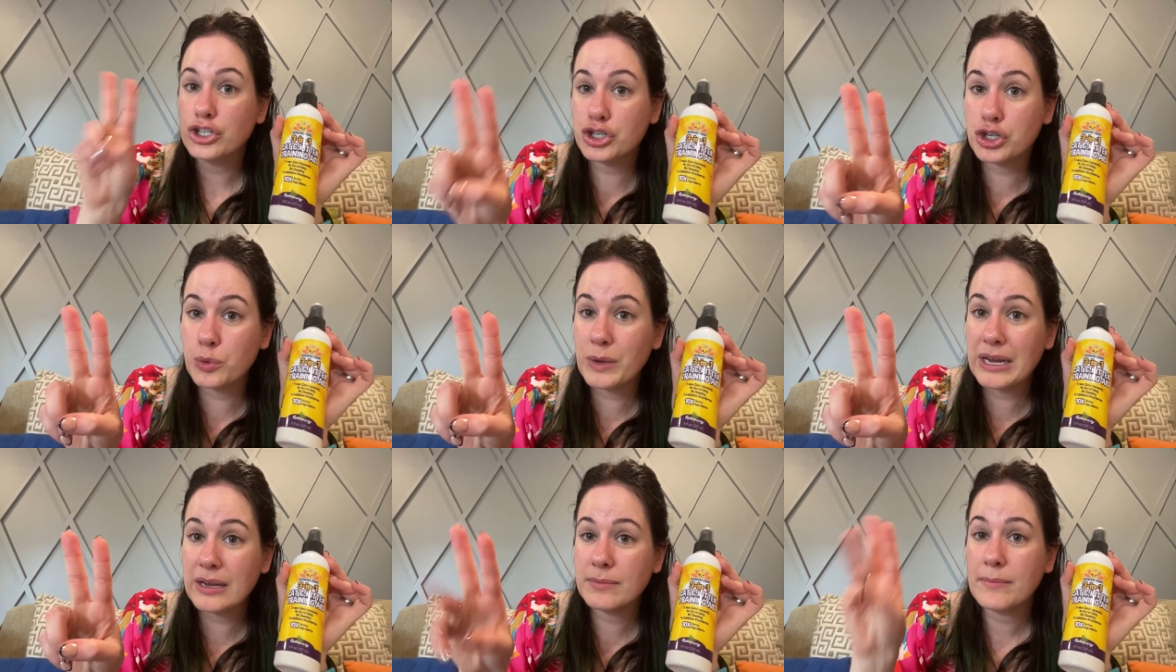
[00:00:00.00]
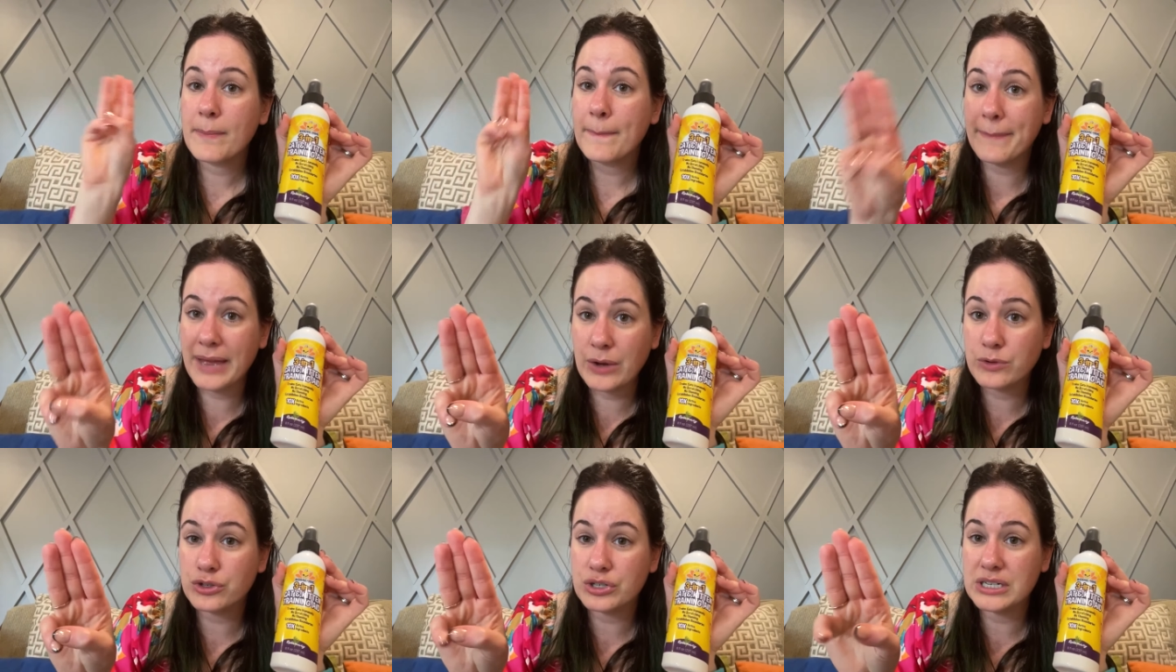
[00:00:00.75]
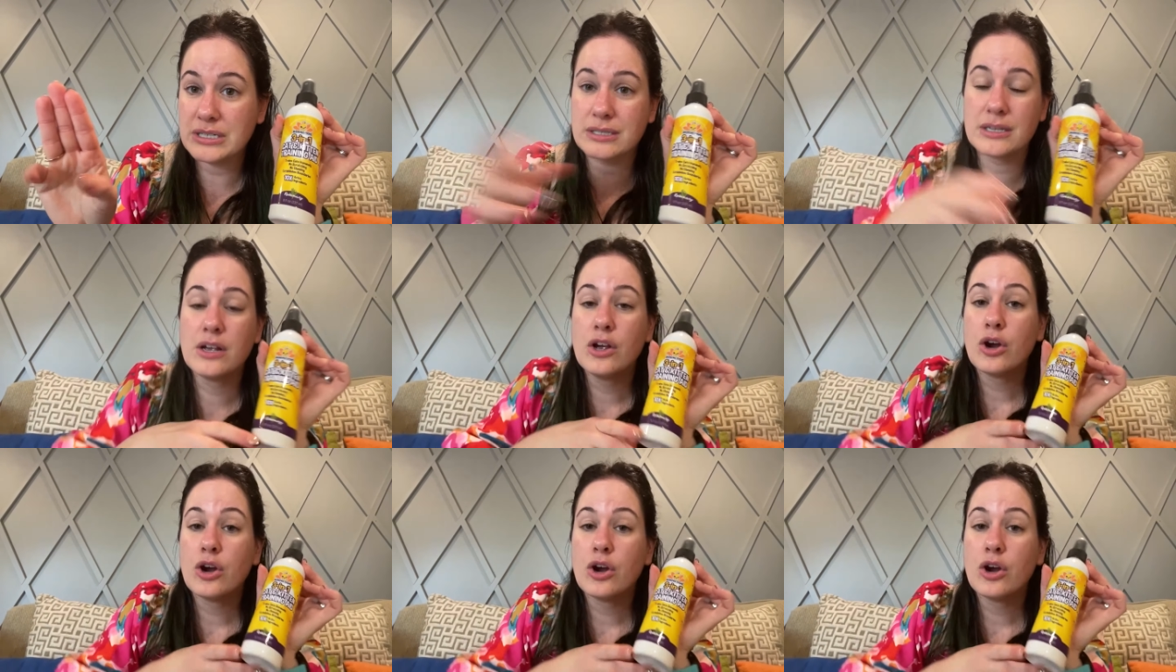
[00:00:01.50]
chewing, boundaries.